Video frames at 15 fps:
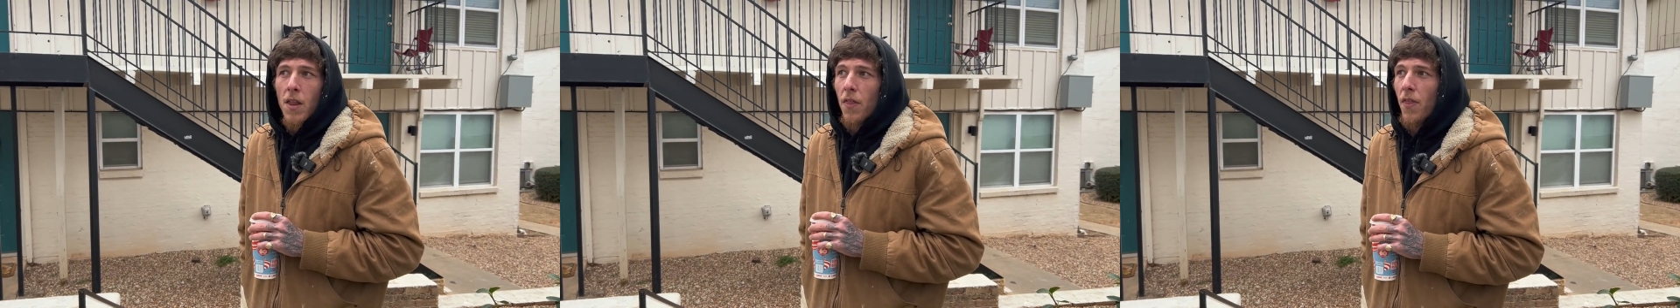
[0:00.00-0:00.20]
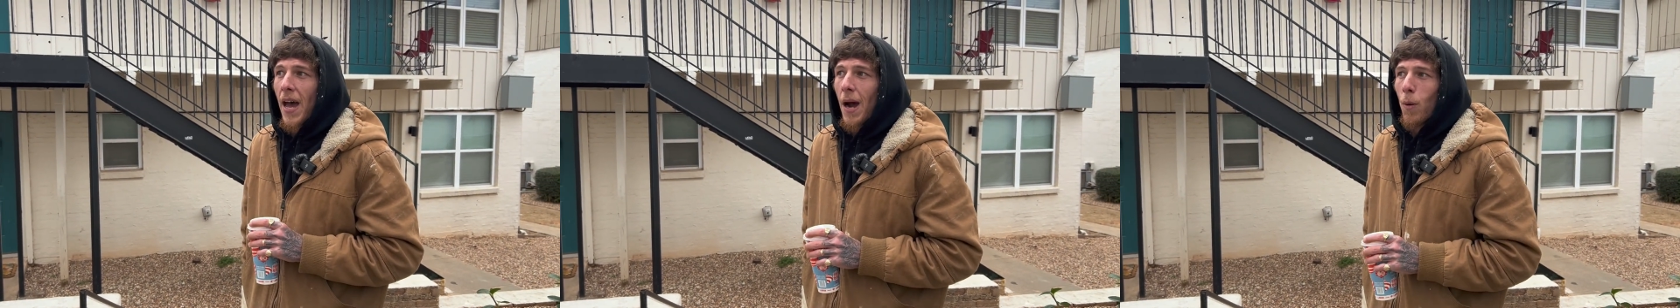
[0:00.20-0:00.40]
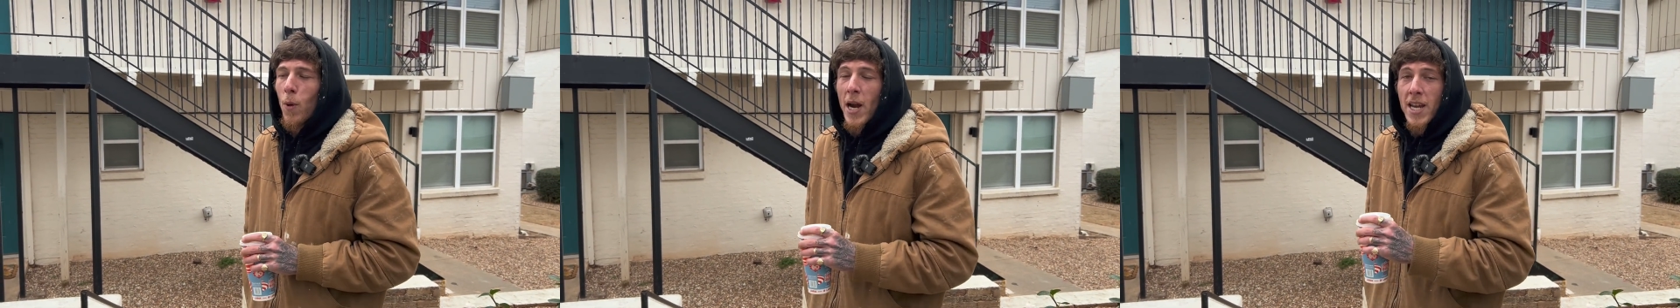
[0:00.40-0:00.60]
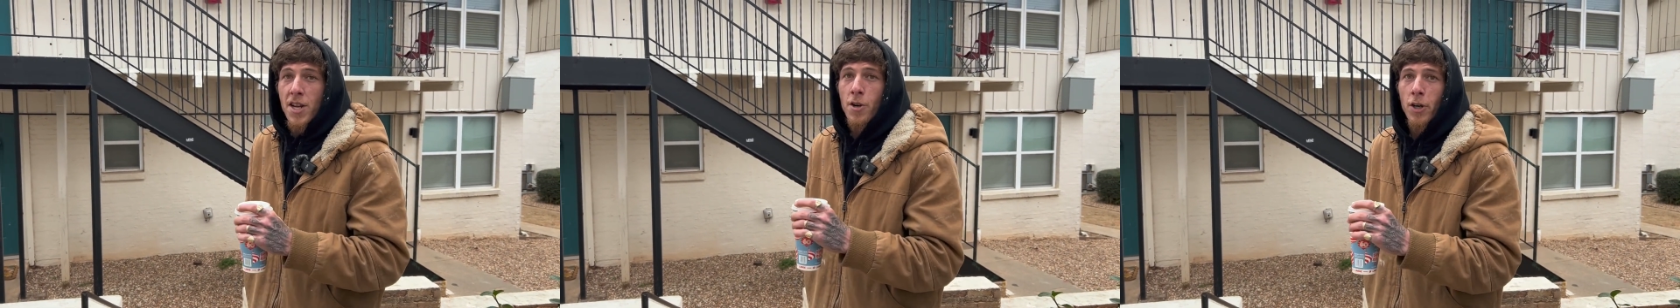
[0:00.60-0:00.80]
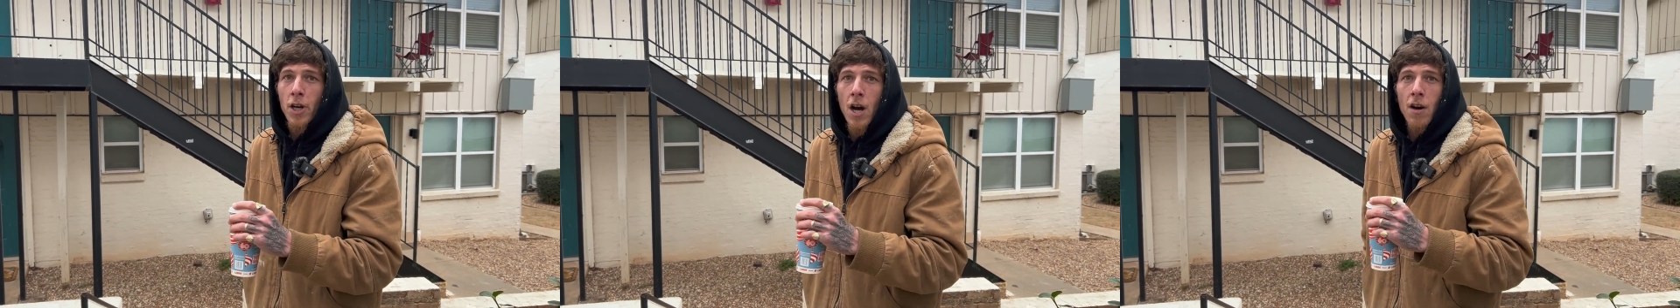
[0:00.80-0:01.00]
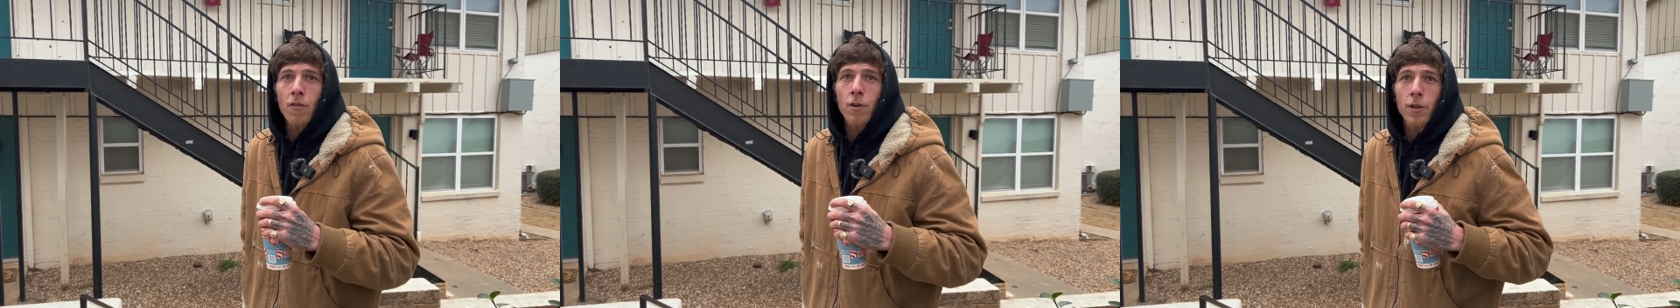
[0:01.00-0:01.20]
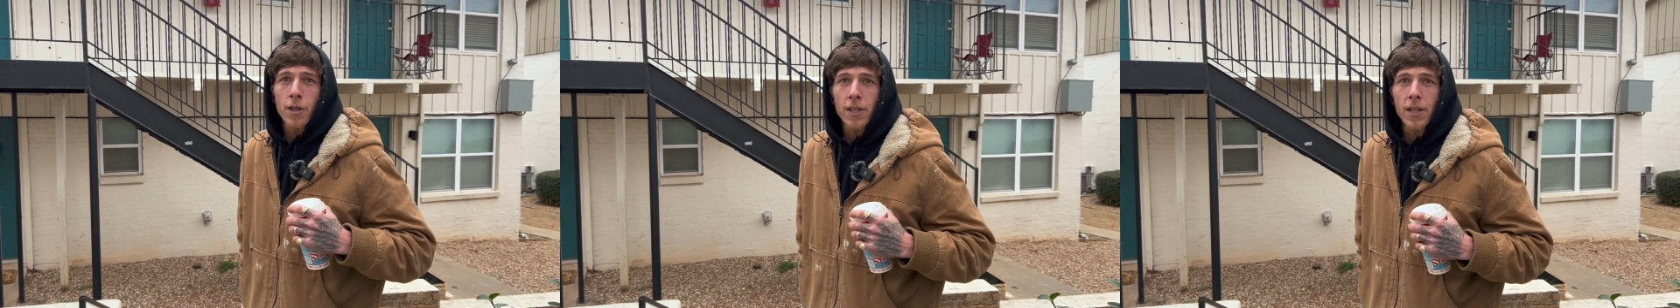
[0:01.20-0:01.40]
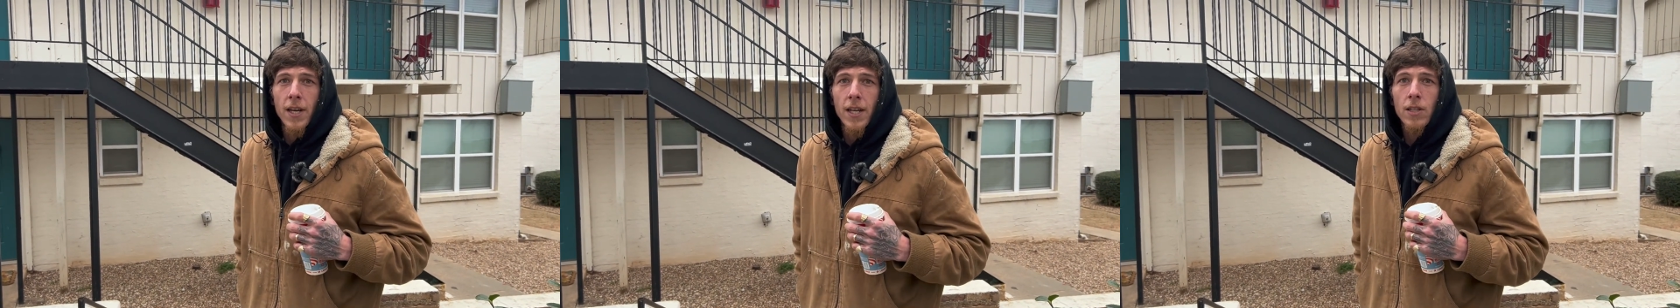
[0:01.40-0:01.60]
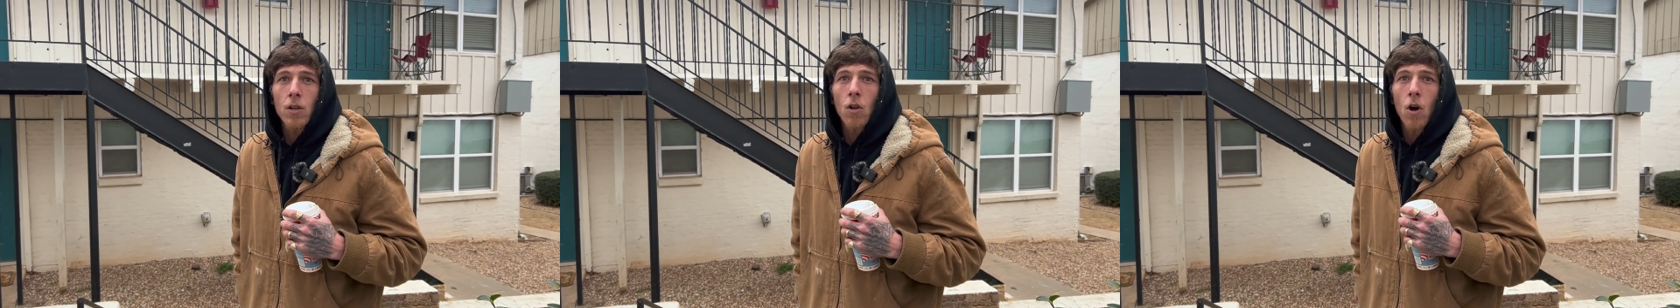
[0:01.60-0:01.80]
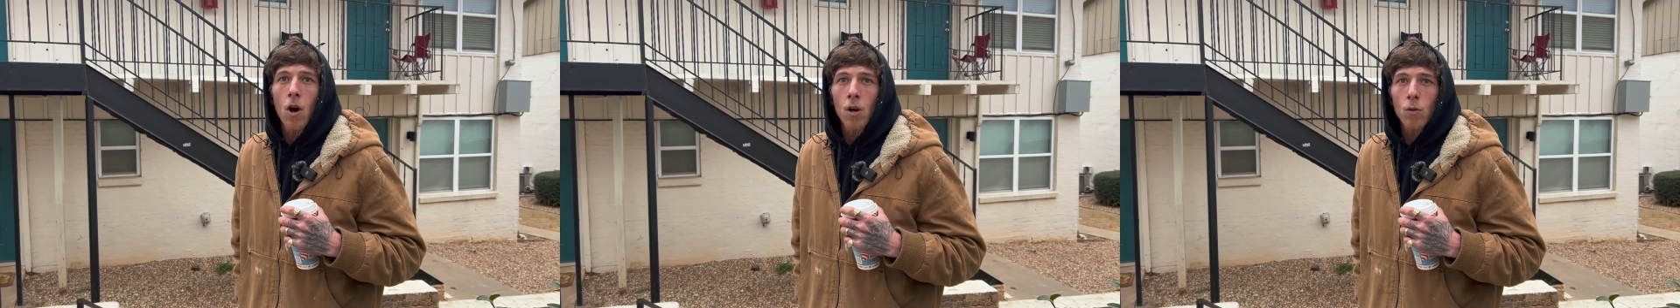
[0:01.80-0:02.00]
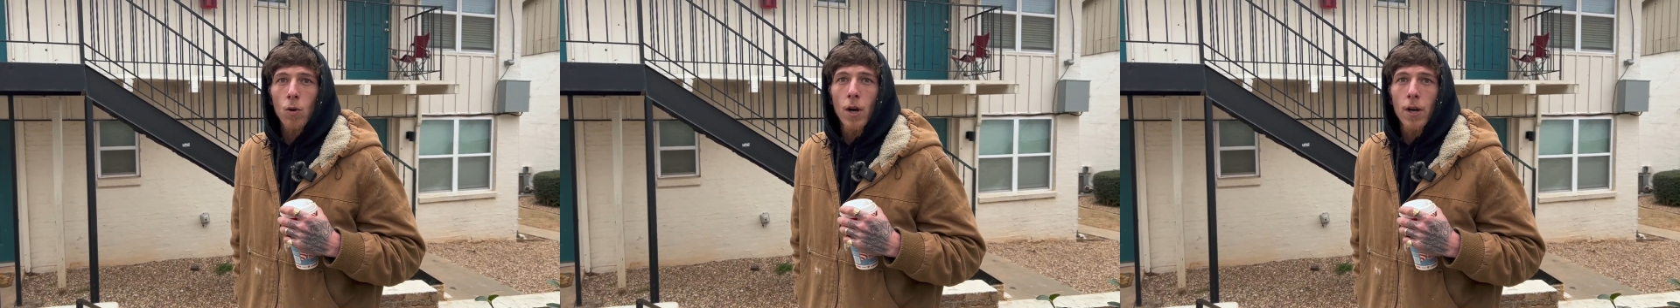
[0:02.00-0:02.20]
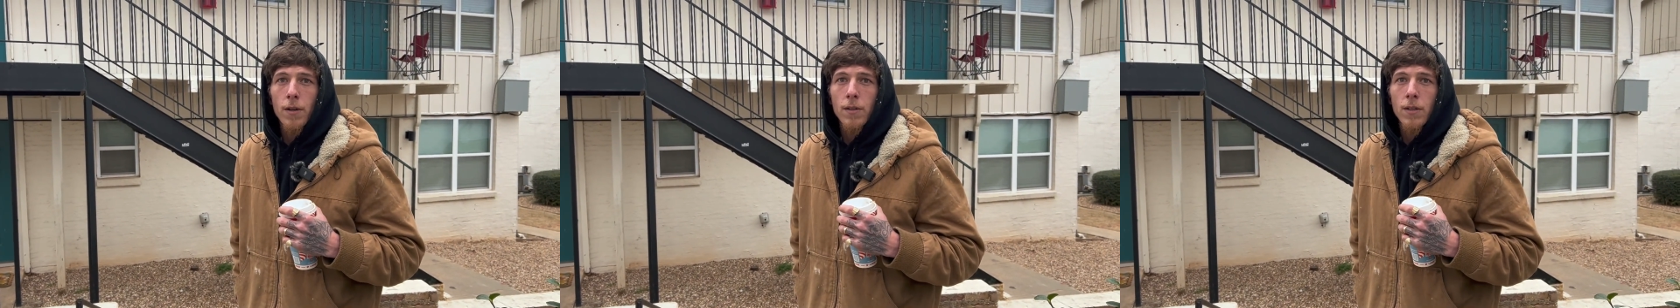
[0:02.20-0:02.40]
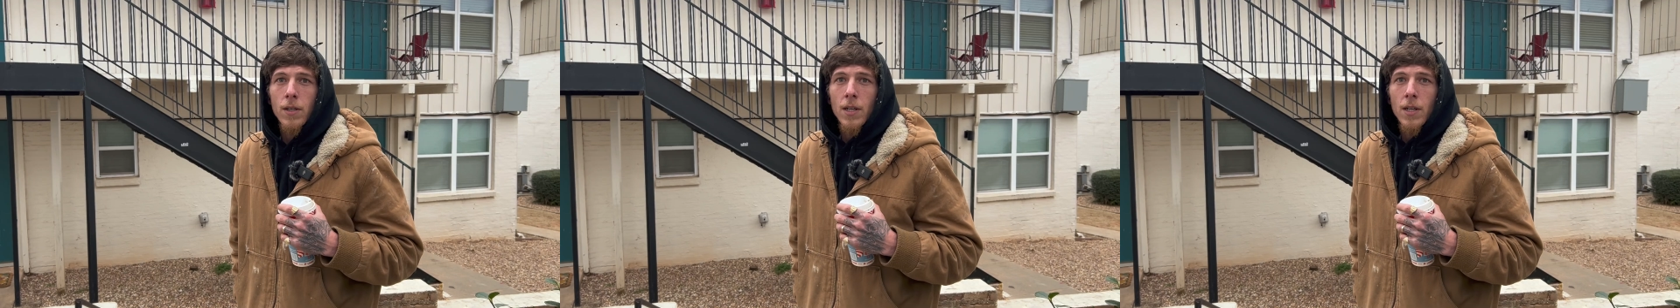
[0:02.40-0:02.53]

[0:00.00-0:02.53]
That way you're covered in the long run.